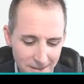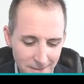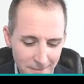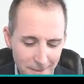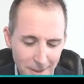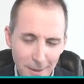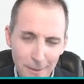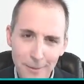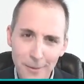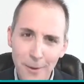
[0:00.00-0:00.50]

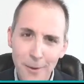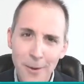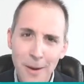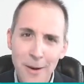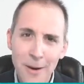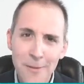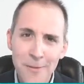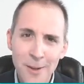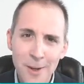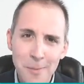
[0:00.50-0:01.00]
know
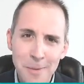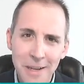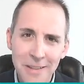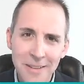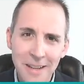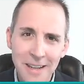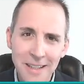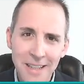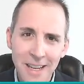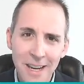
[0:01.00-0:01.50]
how I feel about
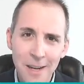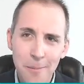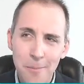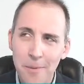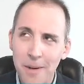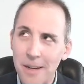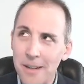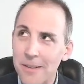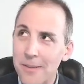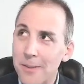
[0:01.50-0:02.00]
that yet,
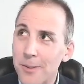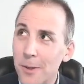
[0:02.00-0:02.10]
but